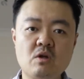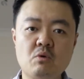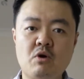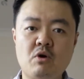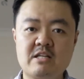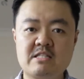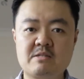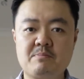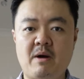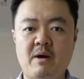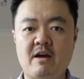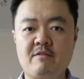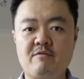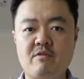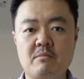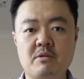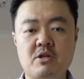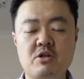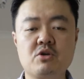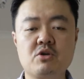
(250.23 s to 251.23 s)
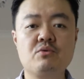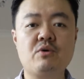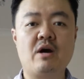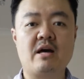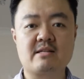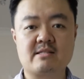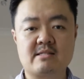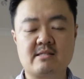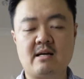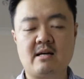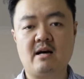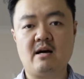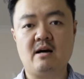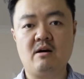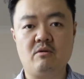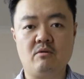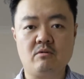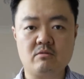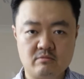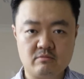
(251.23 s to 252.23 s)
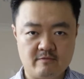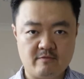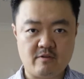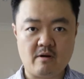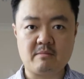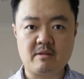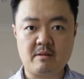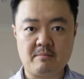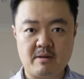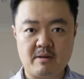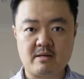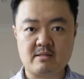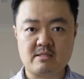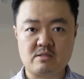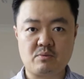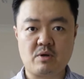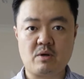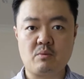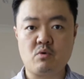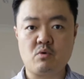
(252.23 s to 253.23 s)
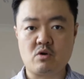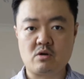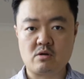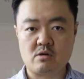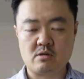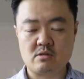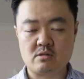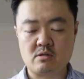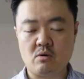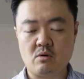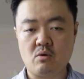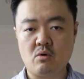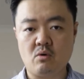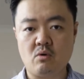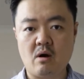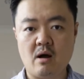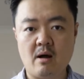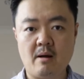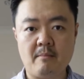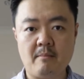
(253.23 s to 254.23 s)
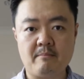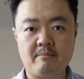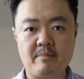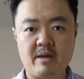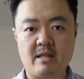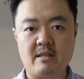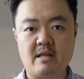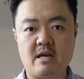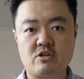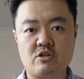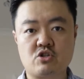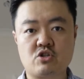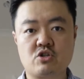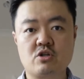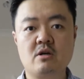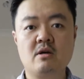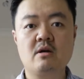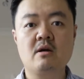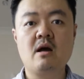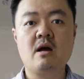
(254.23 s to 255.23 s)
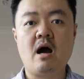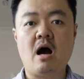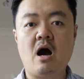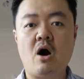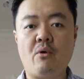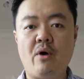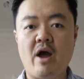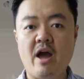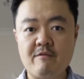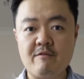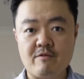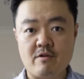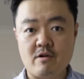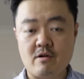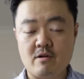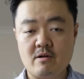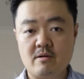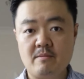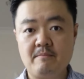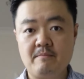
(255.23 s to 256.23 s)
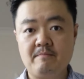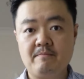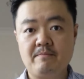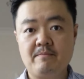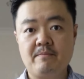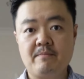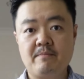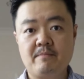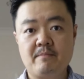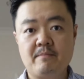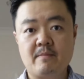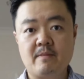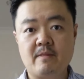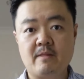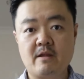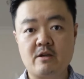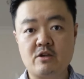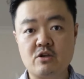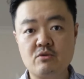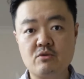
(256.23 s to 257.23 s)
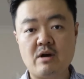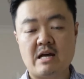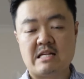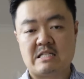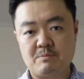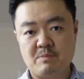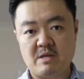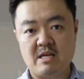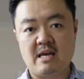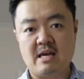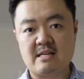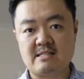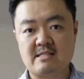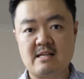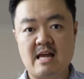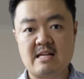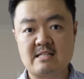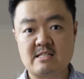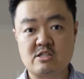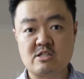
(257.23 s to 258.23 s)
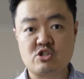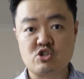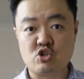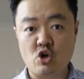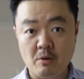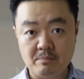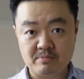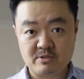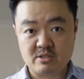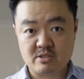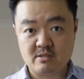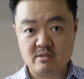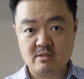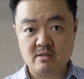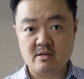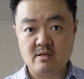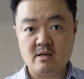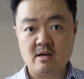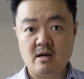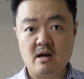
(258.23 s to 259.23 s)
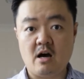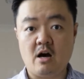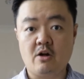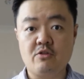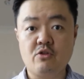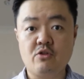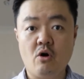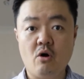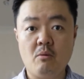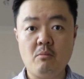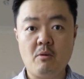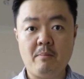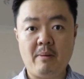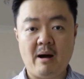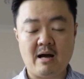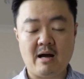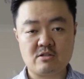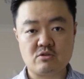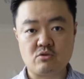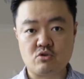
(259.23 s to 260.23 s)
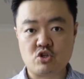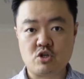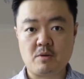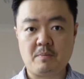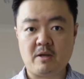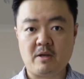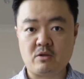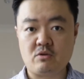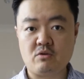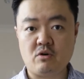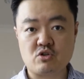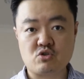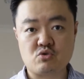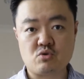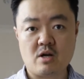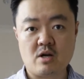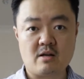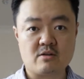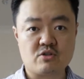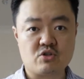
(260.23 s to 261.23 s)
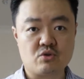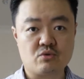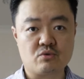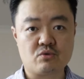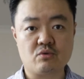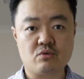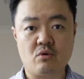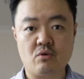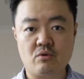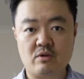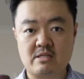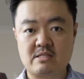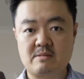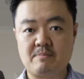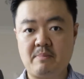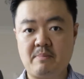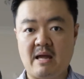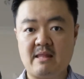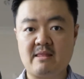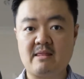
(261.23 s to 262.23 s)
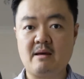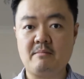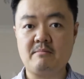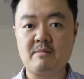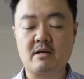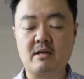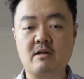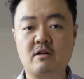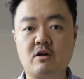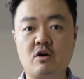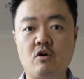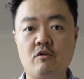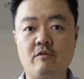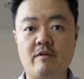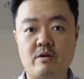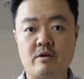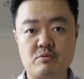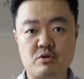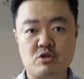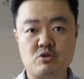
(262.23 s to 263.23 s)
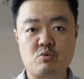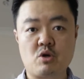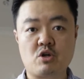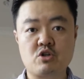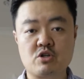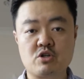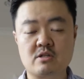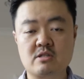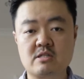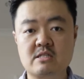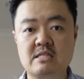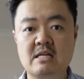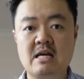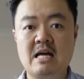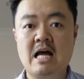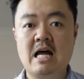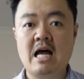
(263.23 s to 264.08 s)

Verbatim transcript: or it's buy from the US, uh, from the big Sweetwaters or um, B&H. However, the USPS has stopped a normal parcel shipping to Australia due to all these pandemic COVID restrictions